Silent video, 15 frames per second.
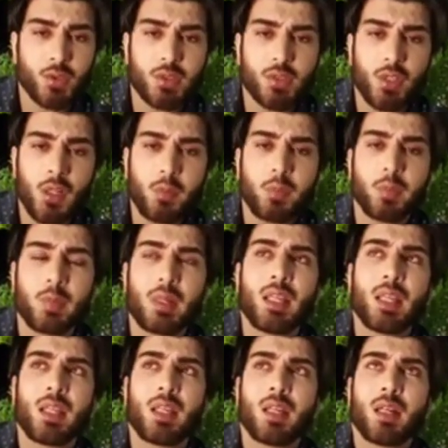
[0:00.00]
So
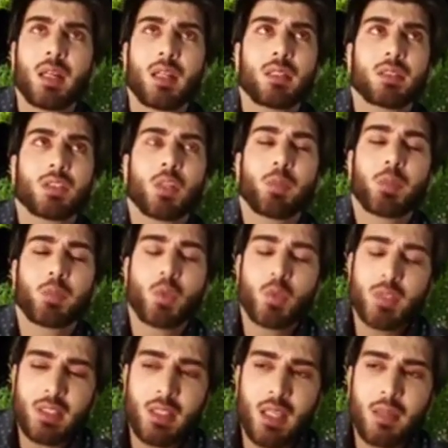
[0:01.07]
stop
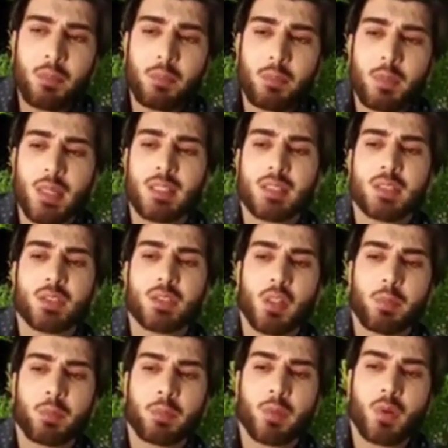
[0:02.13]
abusing them and
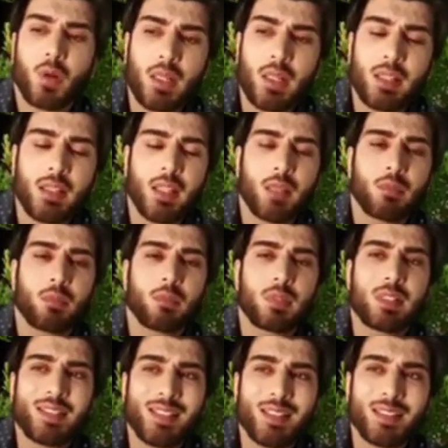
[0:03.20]
stop calling
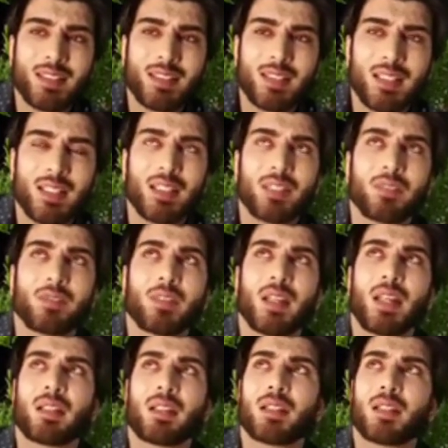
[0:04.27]
them insensitive
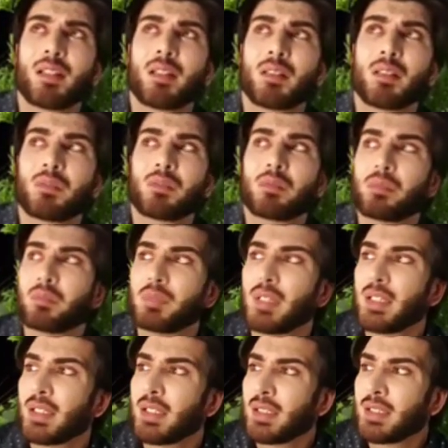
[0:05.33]
and
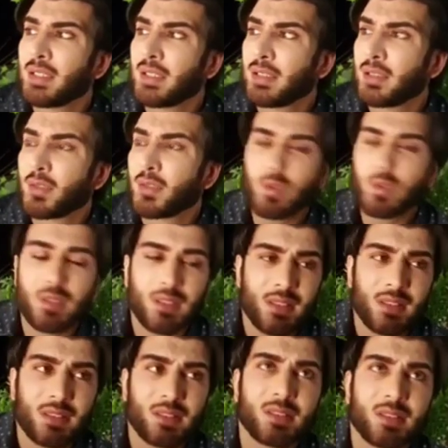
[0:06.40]

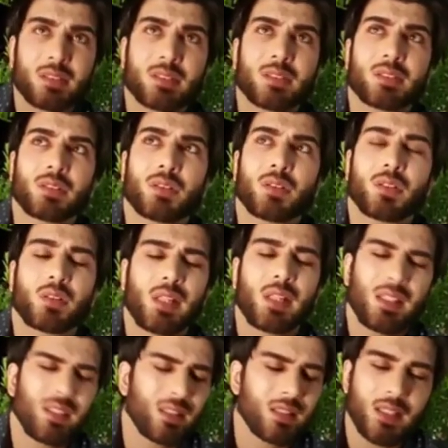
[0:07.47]
ruthless
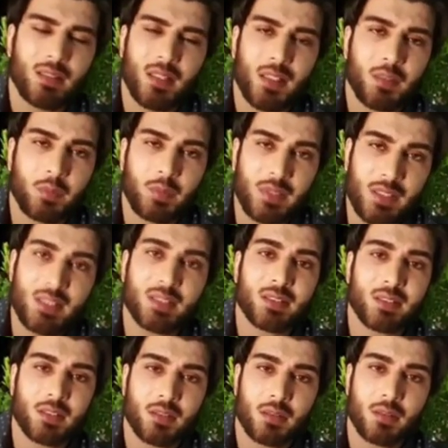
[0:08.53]
or anything like that,
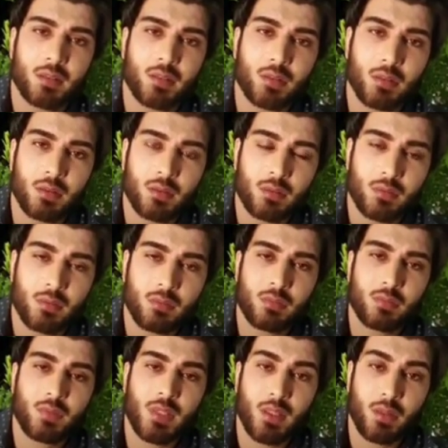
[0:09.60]
please.
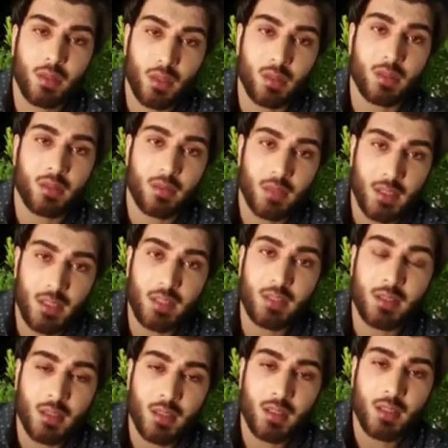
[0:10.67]
We are not,
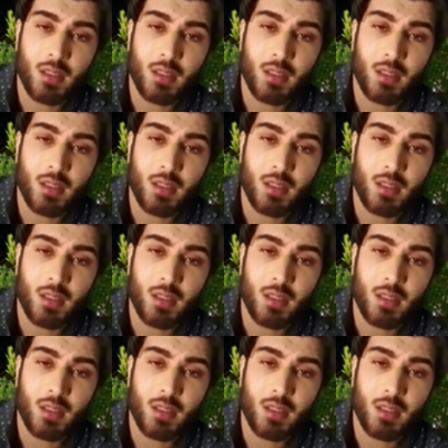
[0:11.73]
right?